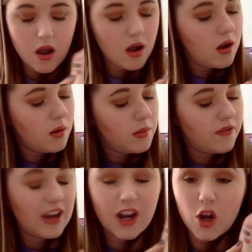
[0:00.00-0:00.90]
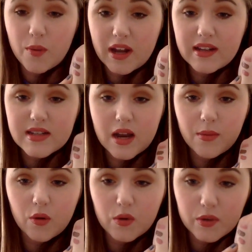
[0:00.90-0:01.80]
If I could go back in time,
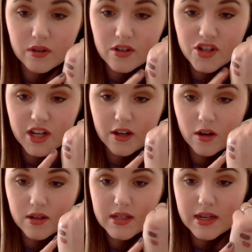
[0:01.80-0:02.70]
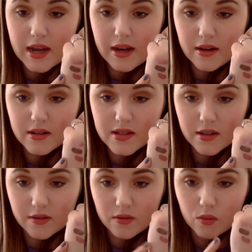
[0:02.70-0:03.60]
I would put this shade on today
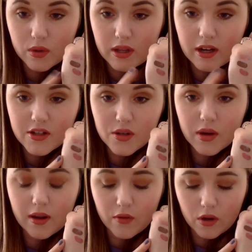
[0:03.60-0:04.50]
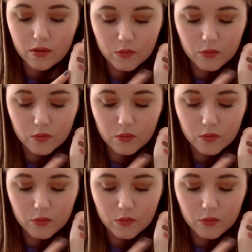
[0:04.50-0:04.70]
instead of the one that I do have on,